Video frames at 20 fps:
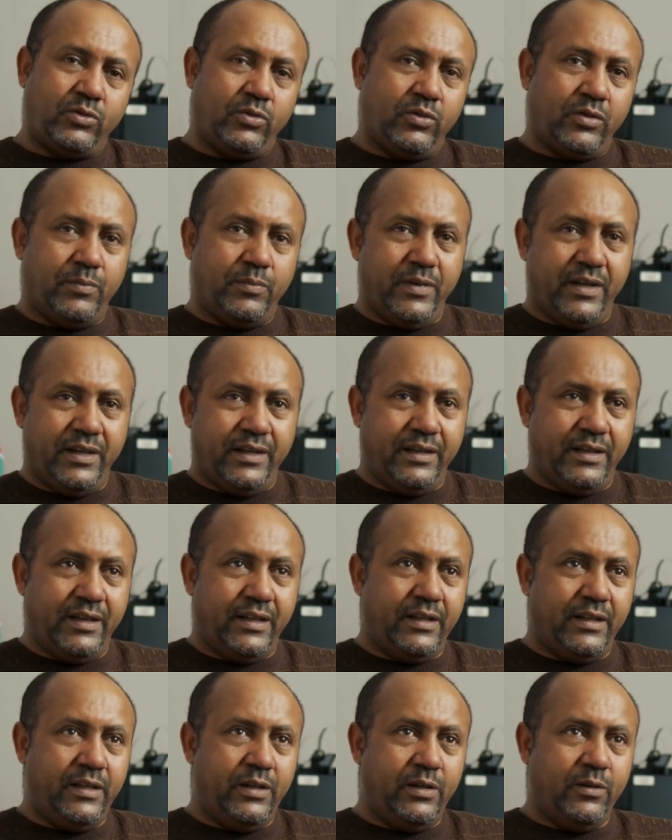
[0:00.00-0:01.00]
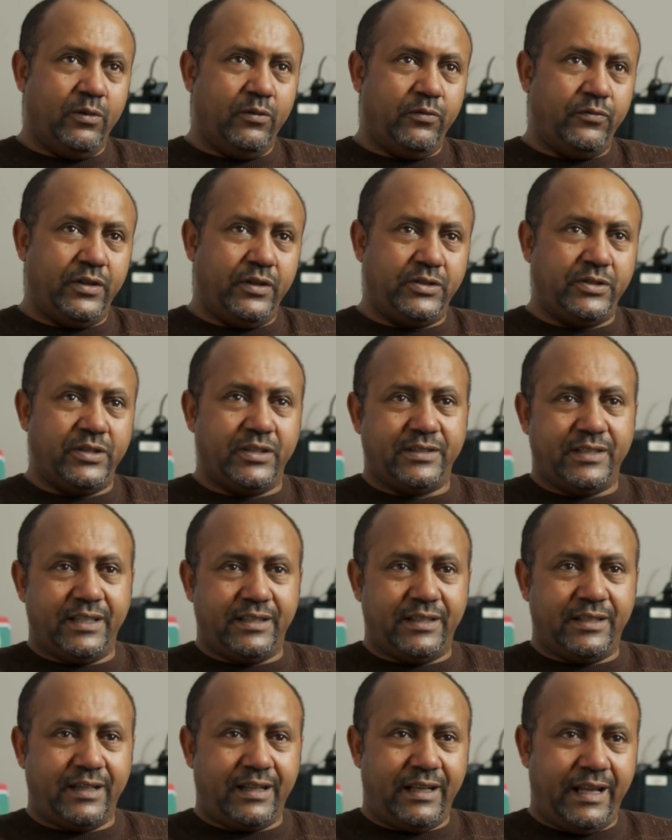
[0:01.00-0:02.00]
It could be new
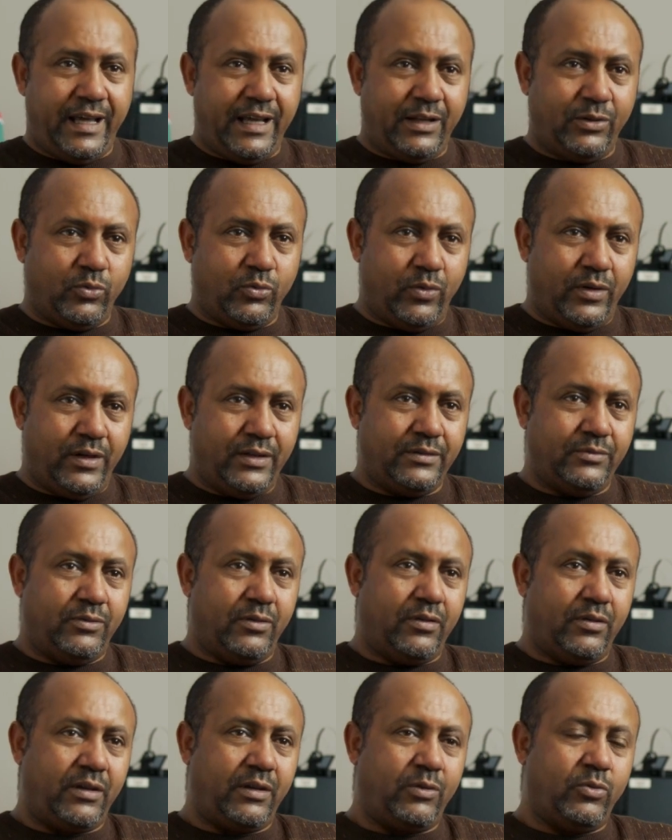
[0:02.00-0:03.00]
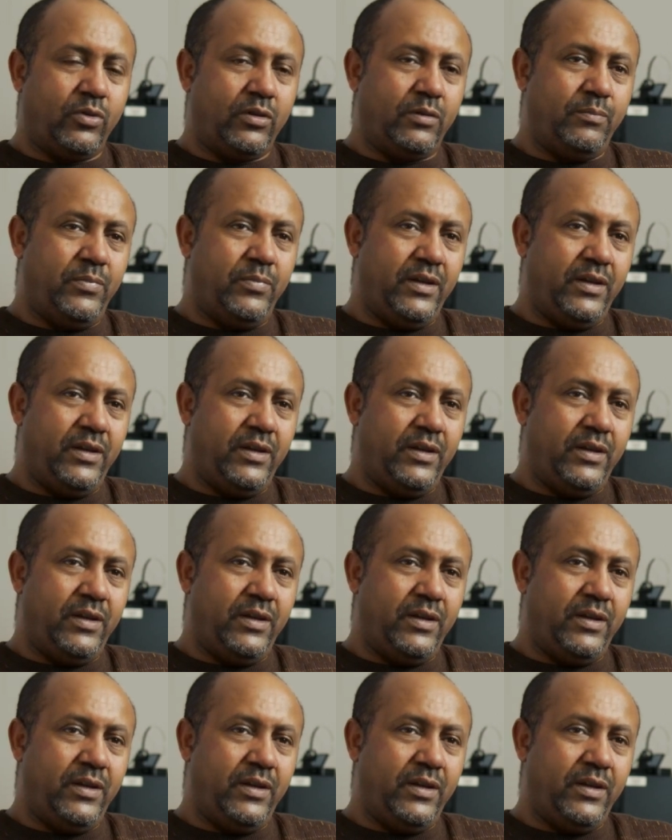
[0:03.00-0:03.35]
features that the client want or it